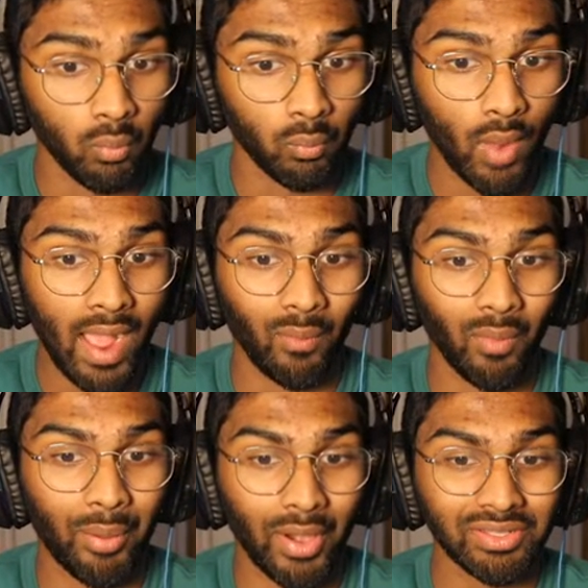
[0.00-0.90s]
Oh,
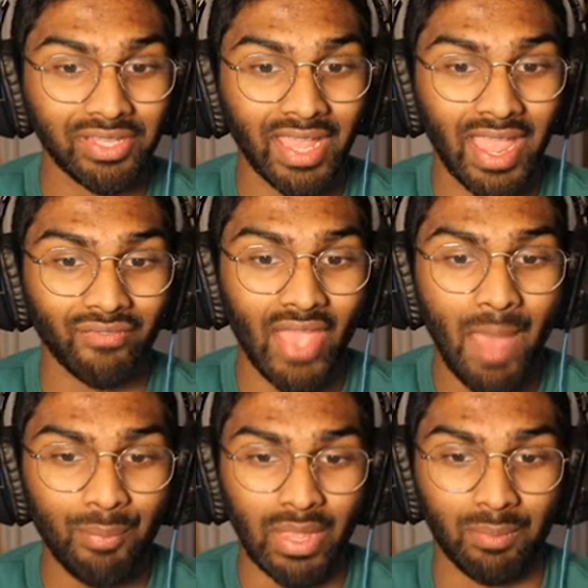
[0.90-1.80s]
wow. Apparently I
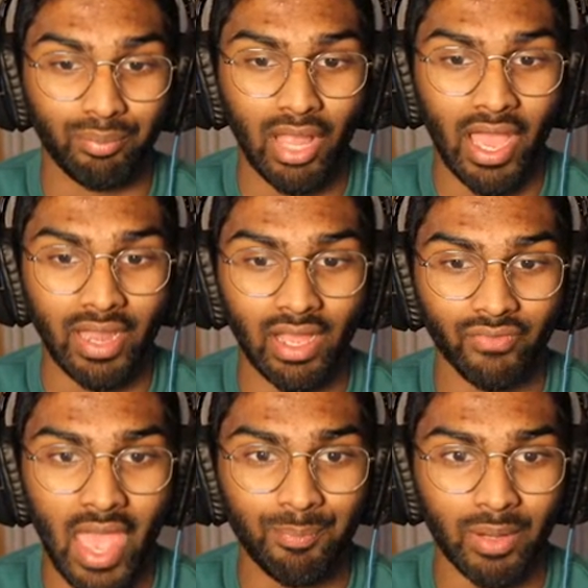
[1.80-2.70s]
have epic blood
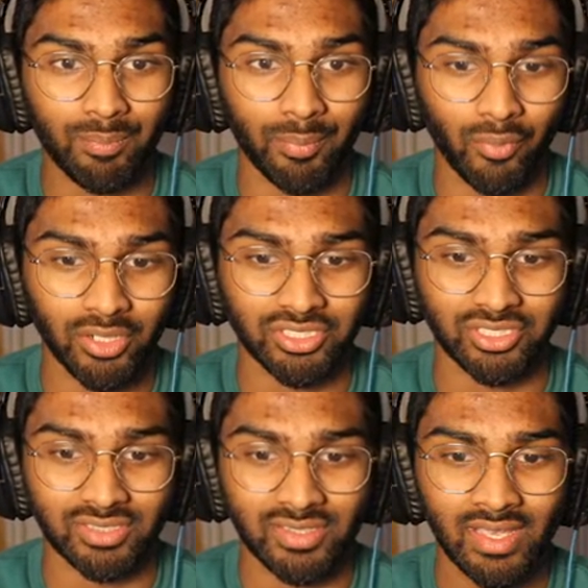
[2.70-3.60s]
of epic
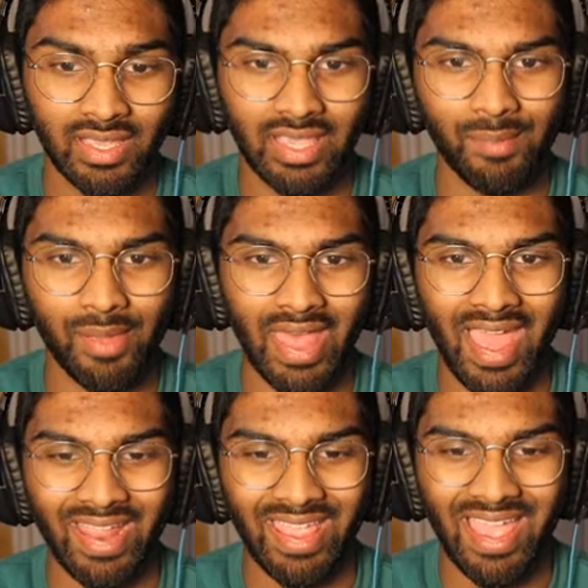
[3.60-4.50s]
proportions. Give me
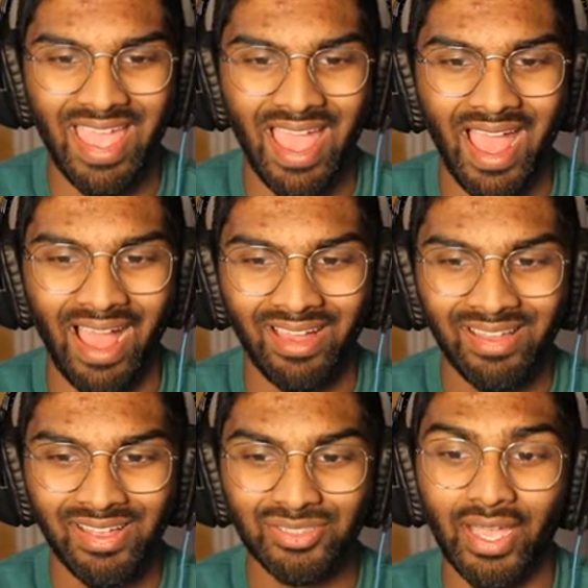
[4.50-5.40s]
that.
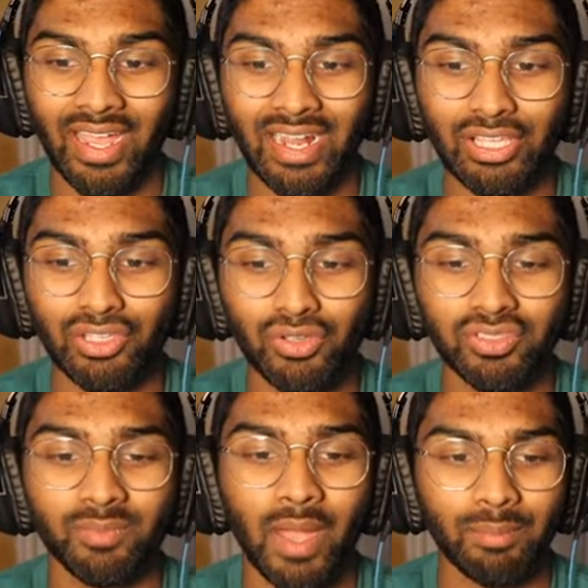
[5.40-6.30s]
Yeah. So I got to
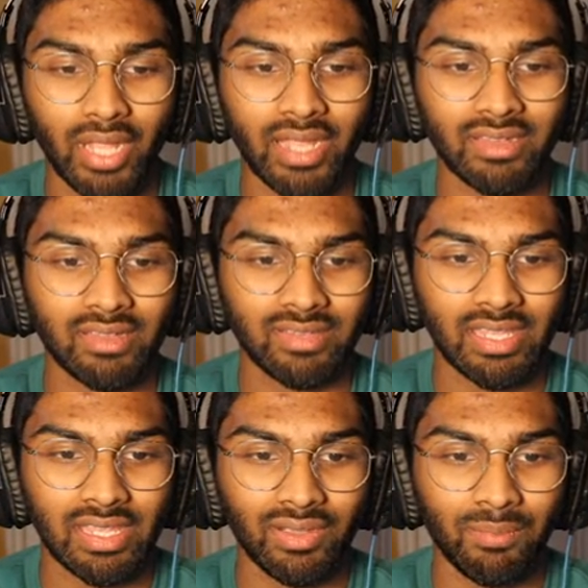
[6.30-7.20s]
use my blood
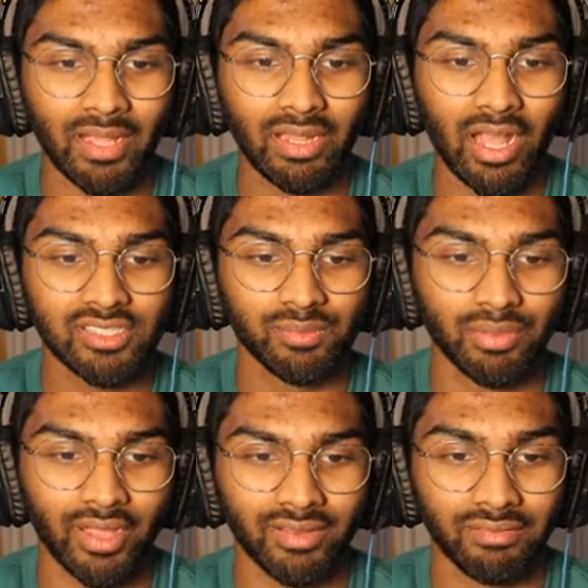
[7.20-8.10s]
to heal my
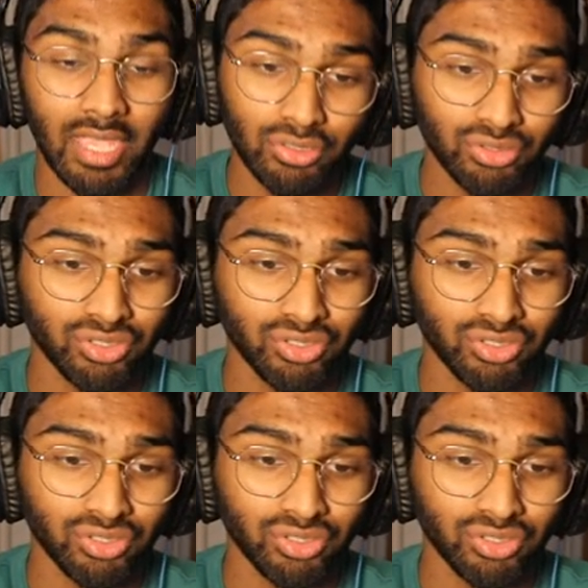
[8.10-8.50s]
lost blood.